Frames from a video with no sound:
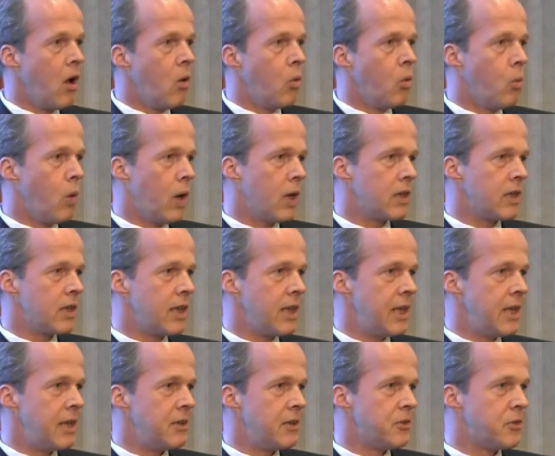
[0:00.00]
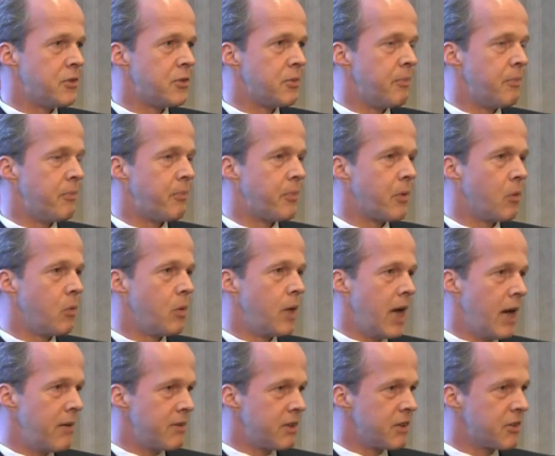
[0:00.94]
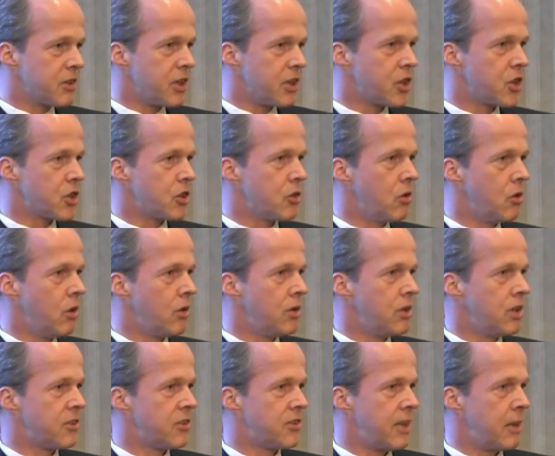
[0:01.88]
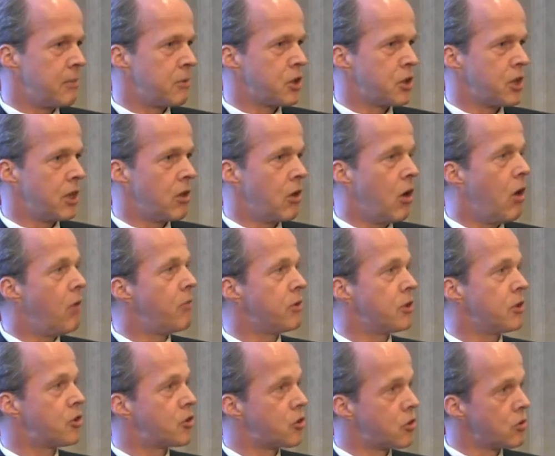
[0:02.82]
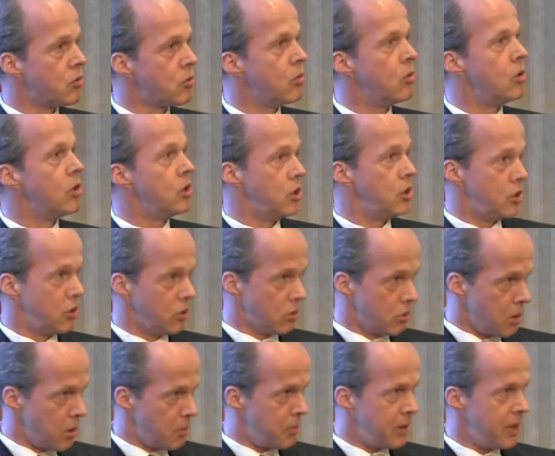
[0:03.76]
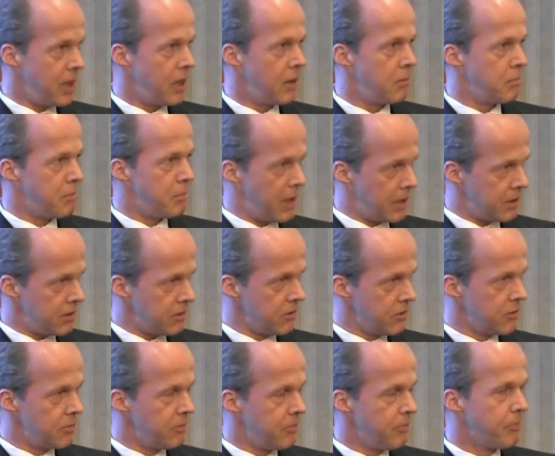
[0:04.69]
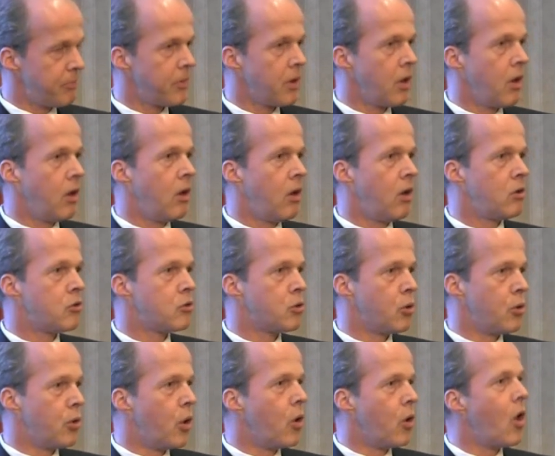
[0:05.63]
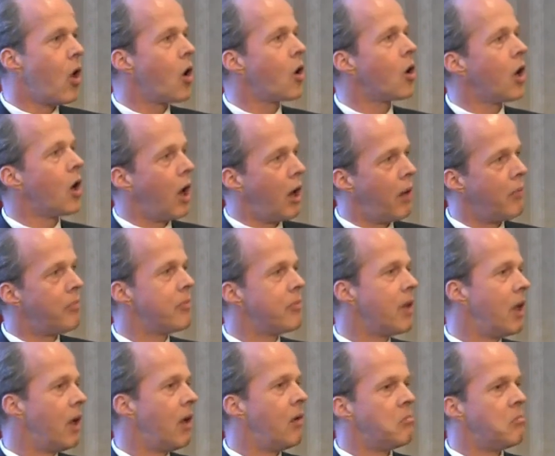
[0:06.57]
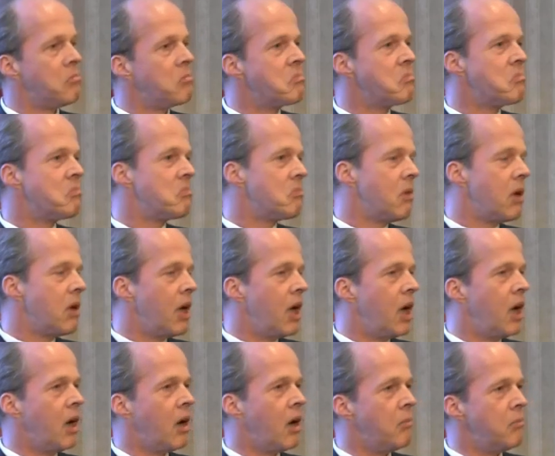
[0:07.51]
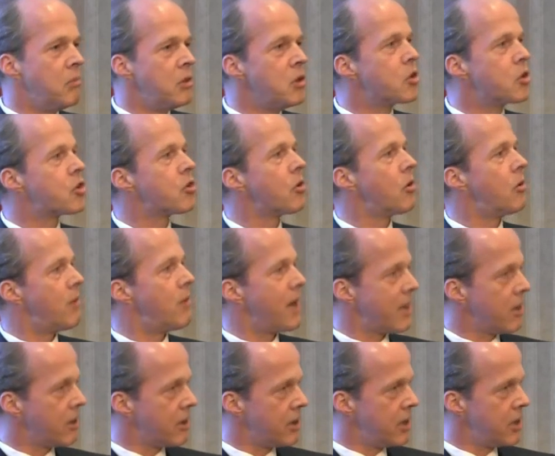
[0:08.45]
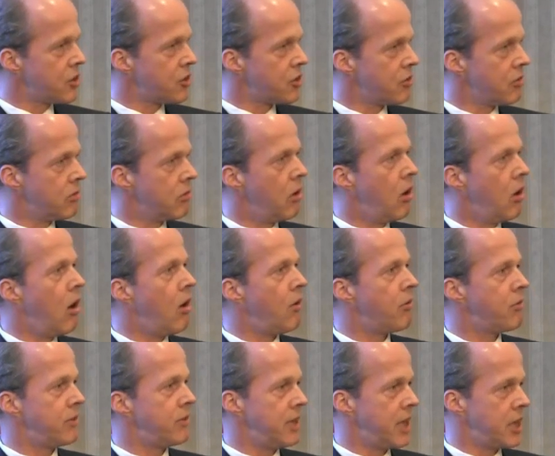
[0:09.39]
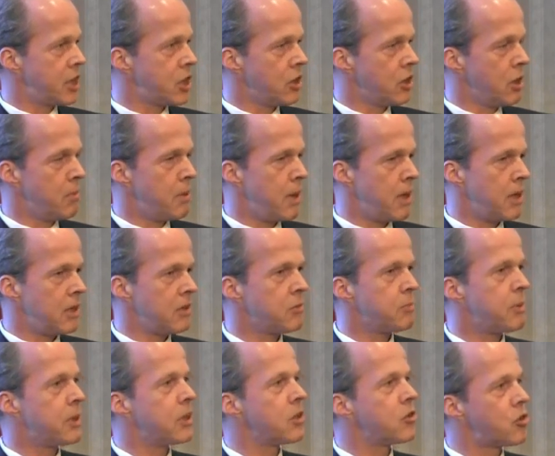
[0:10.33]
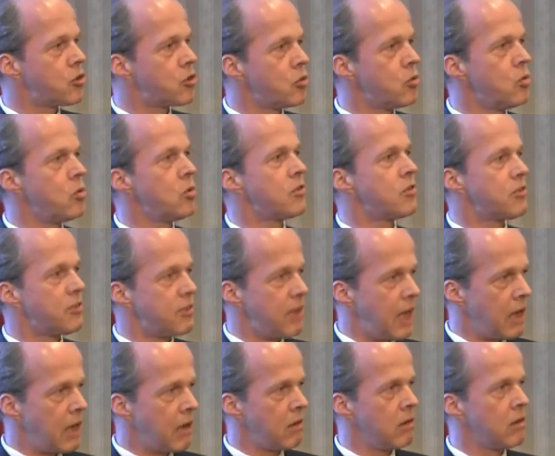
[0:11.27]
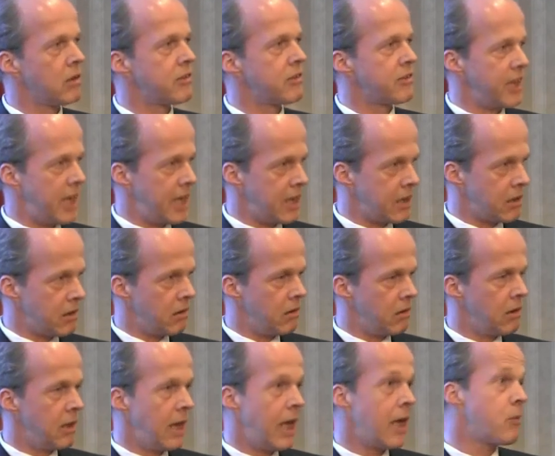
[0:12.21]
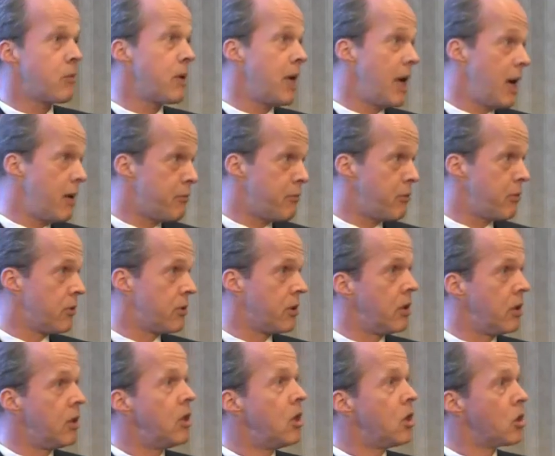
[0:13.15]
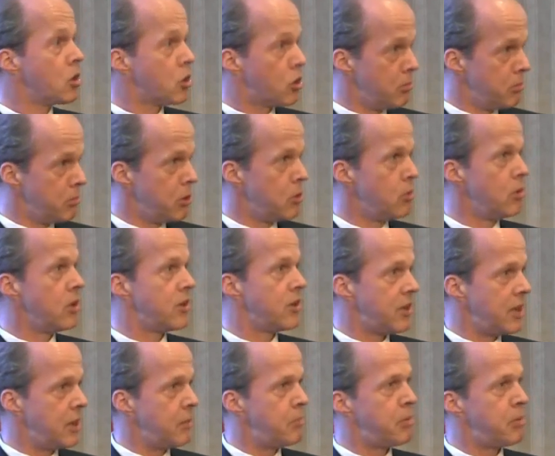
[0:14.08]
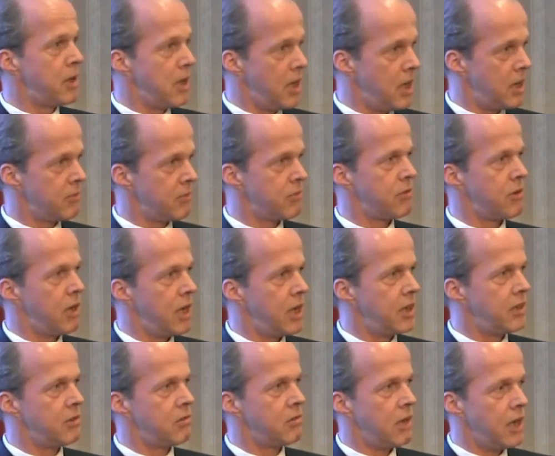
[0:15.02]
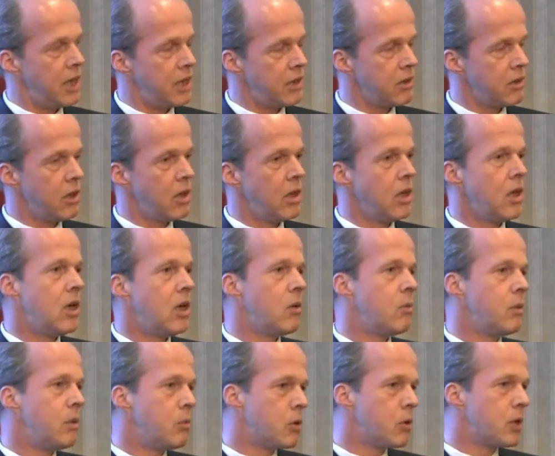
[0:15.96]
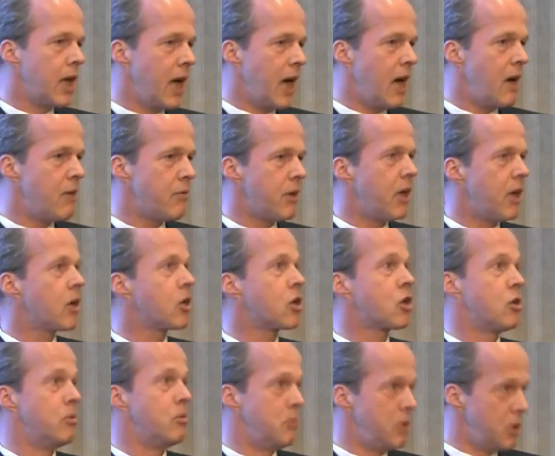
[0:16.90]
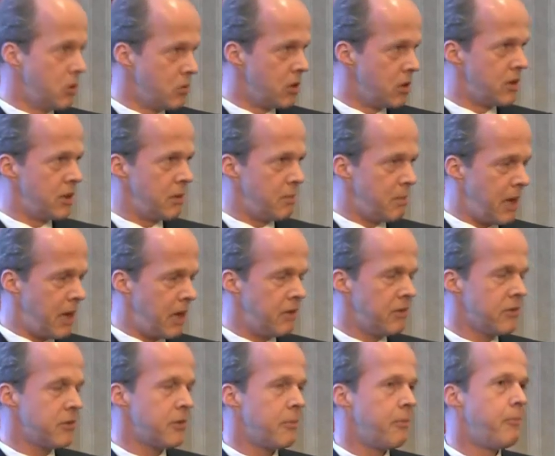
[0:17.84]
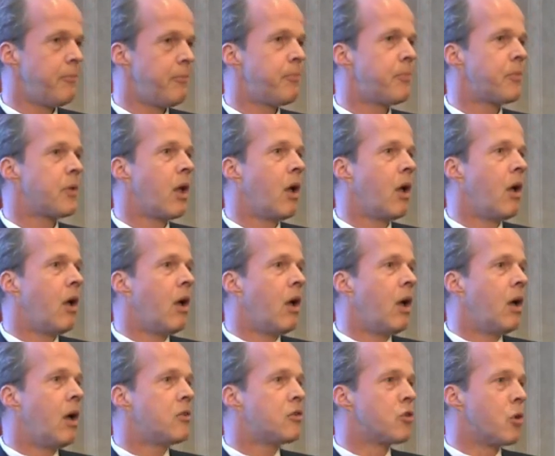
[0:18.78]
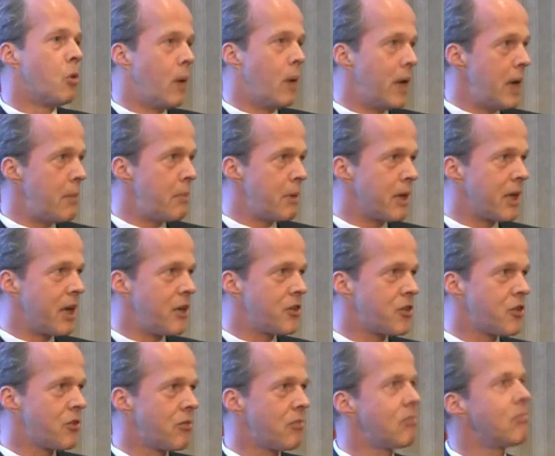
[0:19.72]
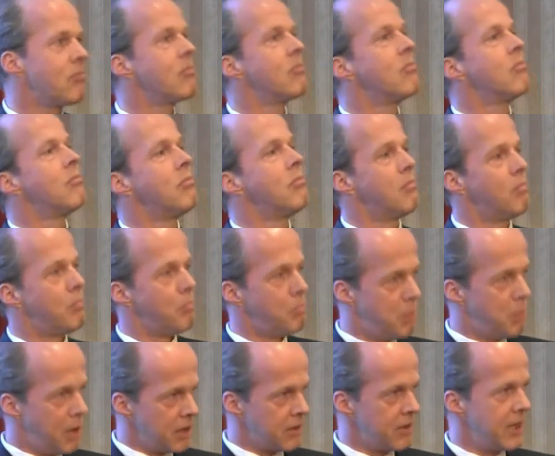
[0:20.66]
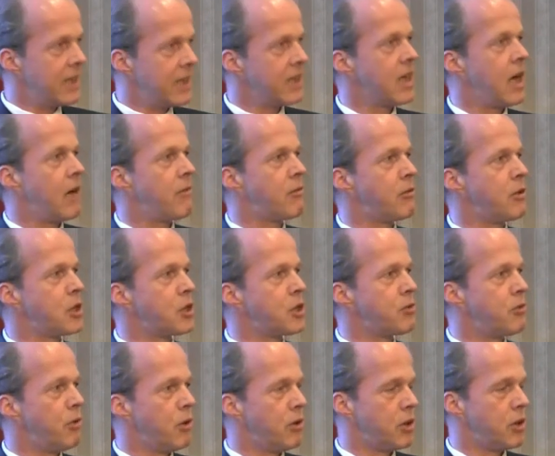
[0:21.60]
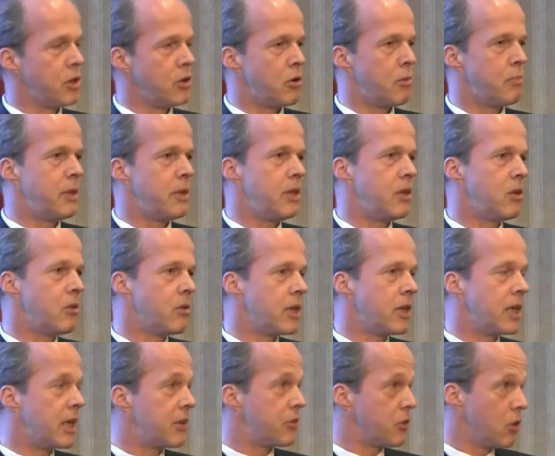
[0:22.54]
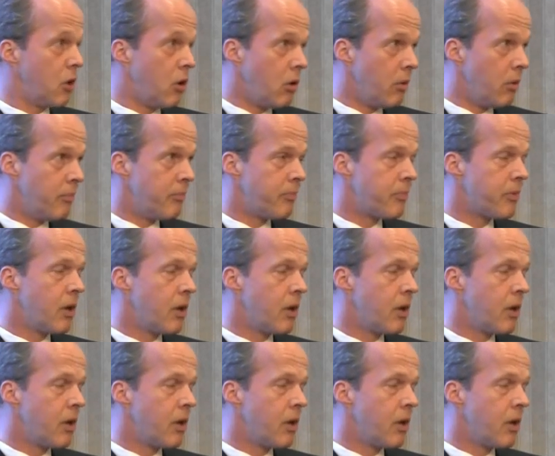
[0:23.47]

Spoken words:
One is we have a discussion on the establishing of a true European patent. So no longer mutual recognition of national patents, but a true single title, like we have for the community plant variety right. We would have a community patent. So one application, but then coverage for the European Union as a whole.